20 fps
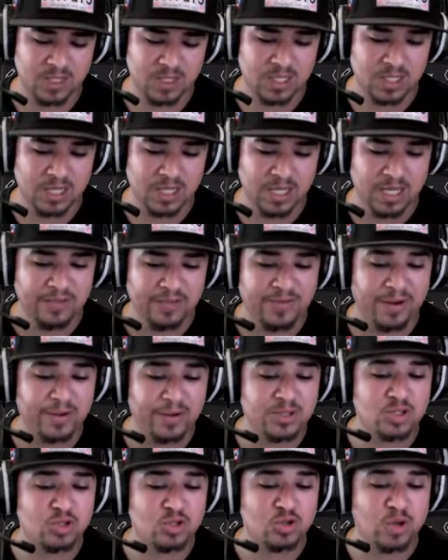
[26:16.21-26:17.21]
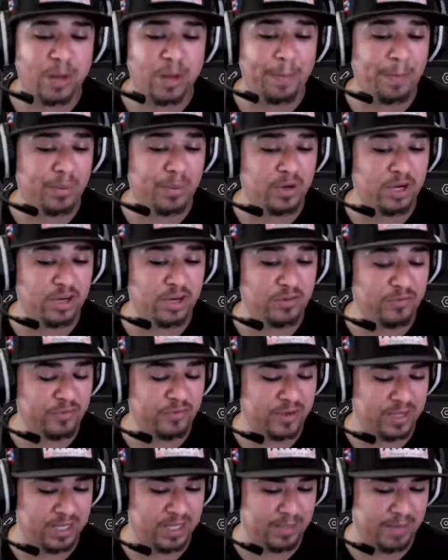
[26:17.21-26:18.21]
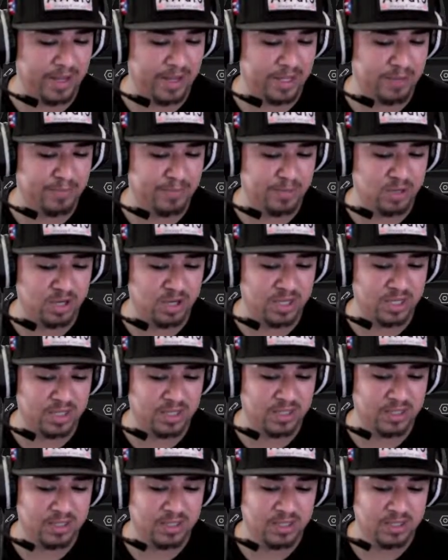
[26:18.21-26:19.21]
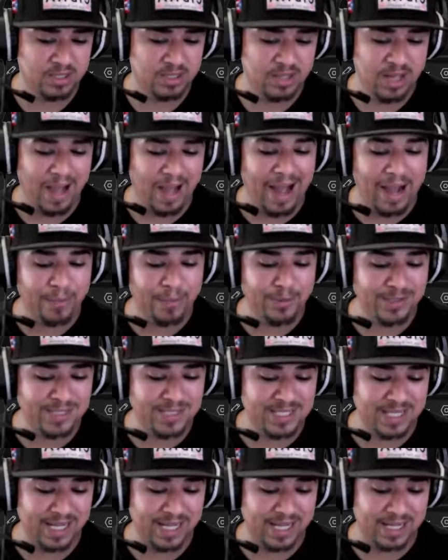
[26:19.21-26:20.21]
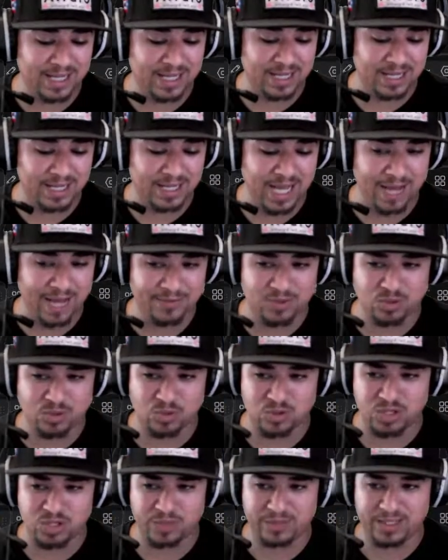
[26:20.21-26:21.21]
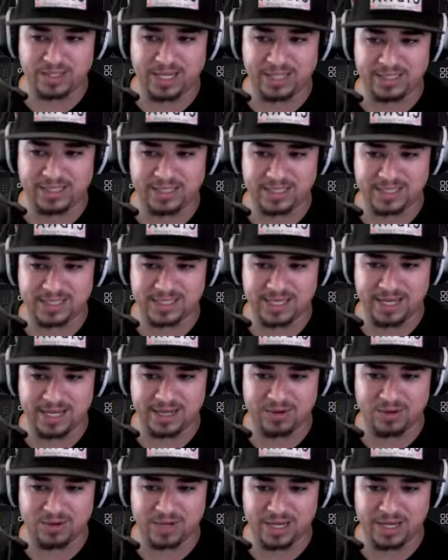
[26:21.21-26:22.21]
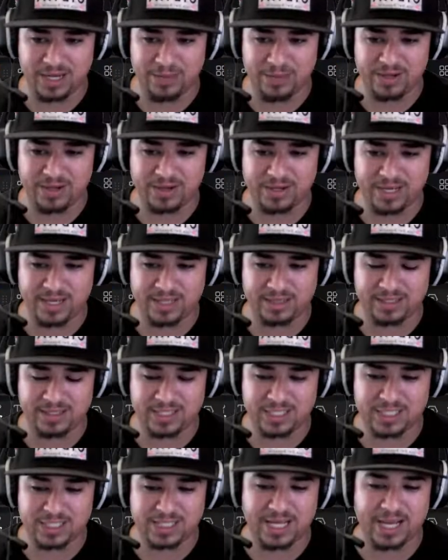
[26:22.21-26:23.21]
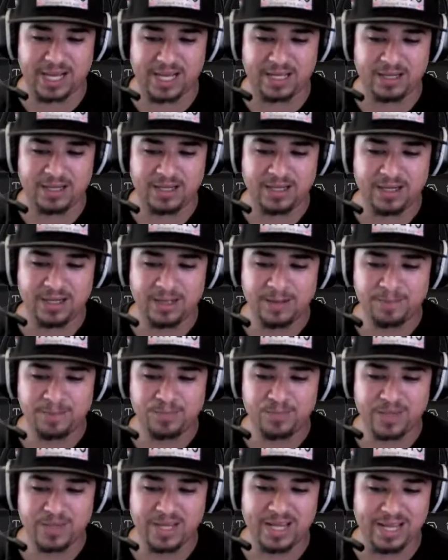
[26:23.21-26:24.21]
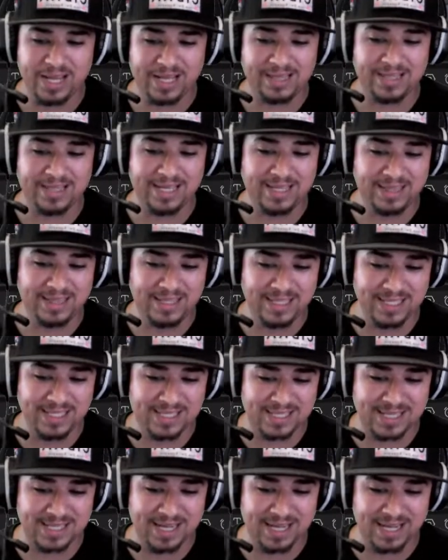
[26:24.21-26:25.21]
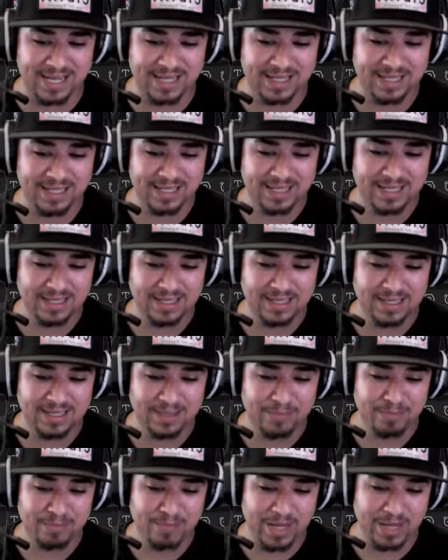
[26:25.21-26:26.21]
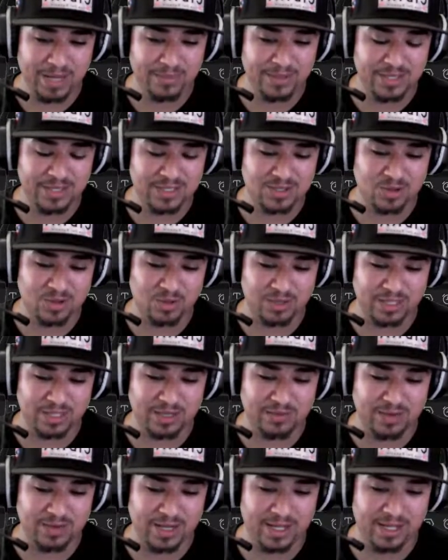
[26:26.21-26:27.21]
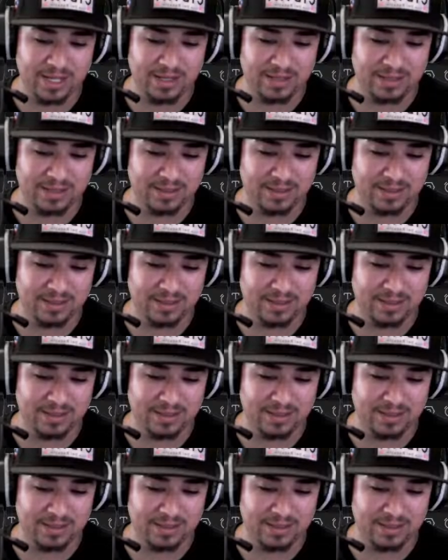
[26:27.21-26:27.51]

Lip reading: if I was to do it perfectly by the book, I would technically have to do something like this. Like, okay, let me connect this side and then this side. Maybe this whole thing right here.